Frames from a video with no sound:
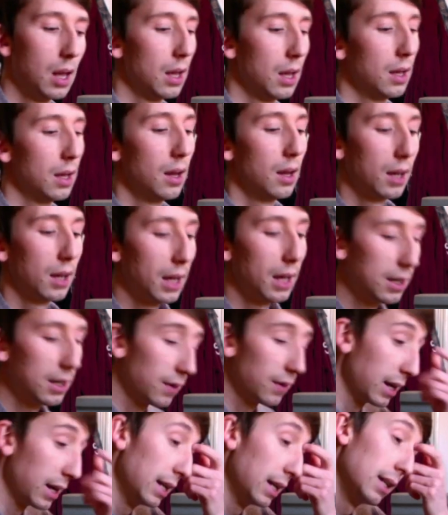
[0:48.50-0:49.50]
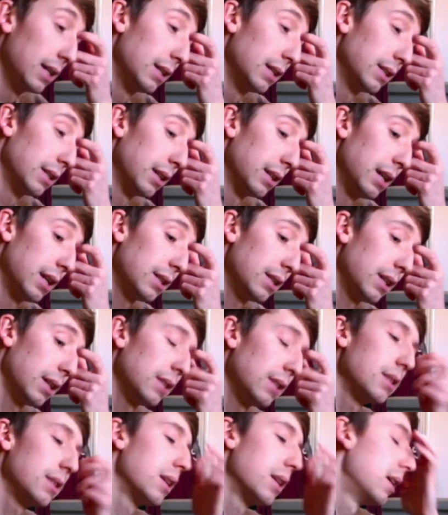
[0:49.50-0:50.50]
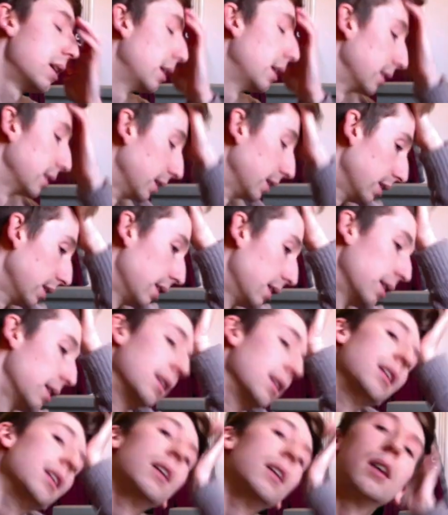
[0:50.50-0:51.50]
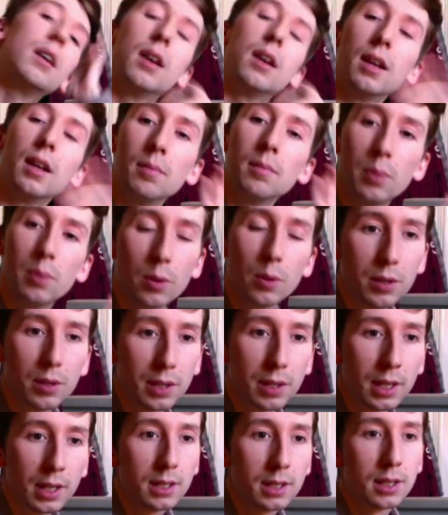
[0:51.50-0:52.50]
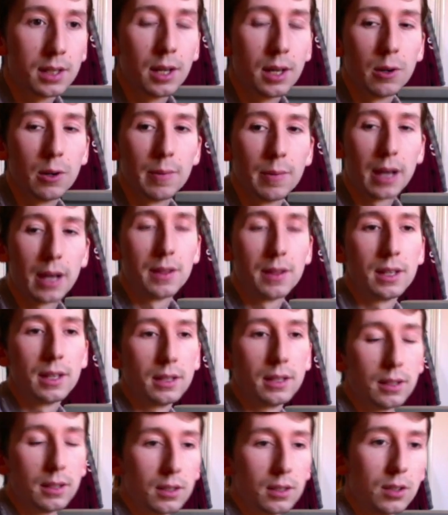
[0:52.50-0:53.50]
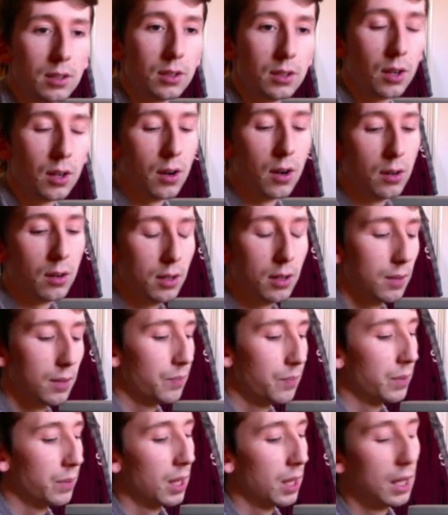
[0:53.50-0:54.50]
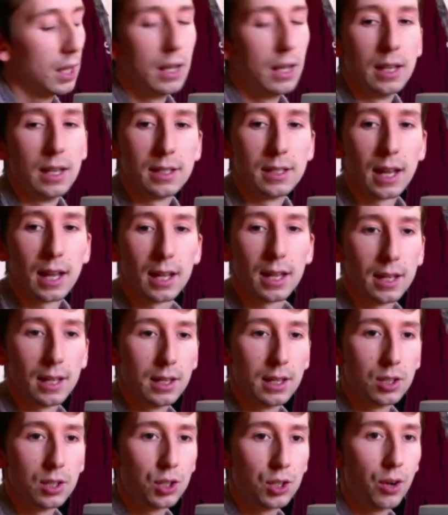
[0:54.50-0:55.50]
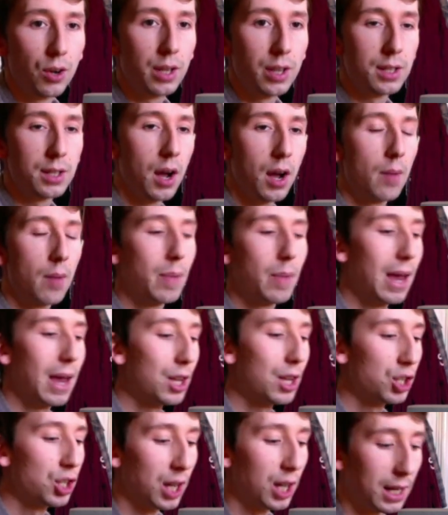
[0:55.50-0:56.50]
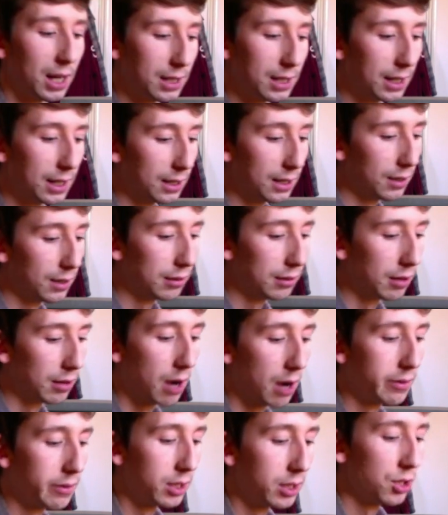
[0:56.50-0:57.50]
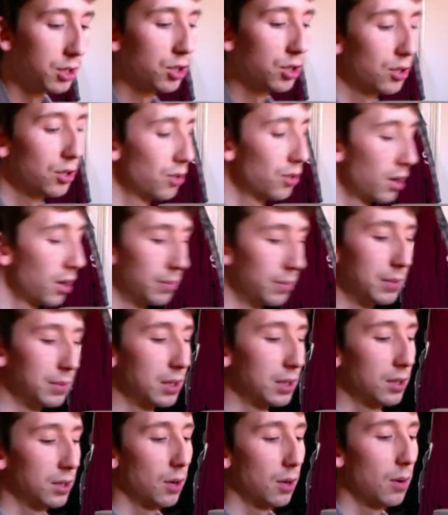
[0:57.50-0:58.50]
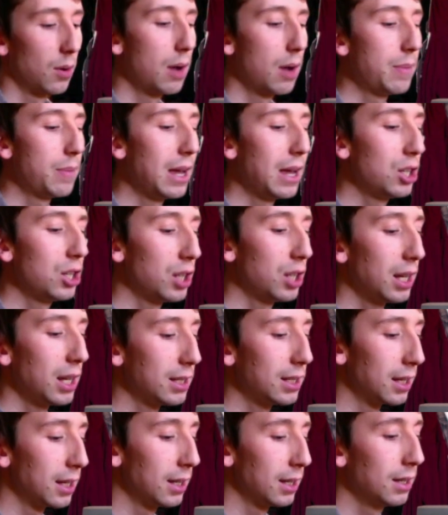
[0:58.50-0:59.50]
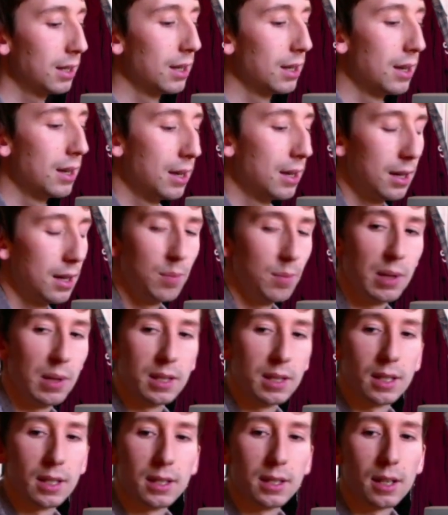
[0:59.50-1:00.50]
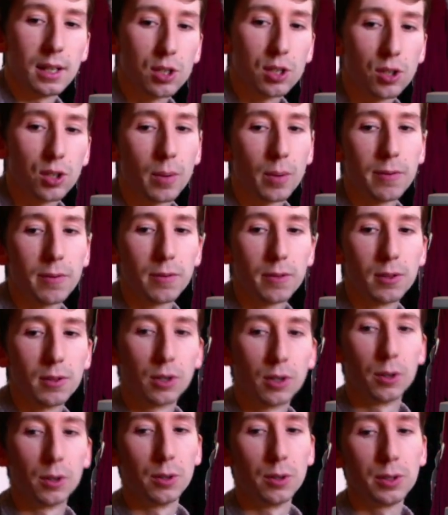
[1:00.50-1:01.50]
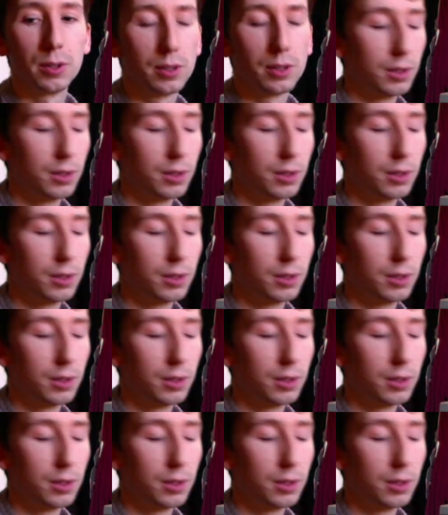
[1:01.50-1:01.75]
Okay, great. So let's get started. Important things to note about this song is that the song is arpeggiated rather than strums. So arpeggiating means that instead of strumming through the chords,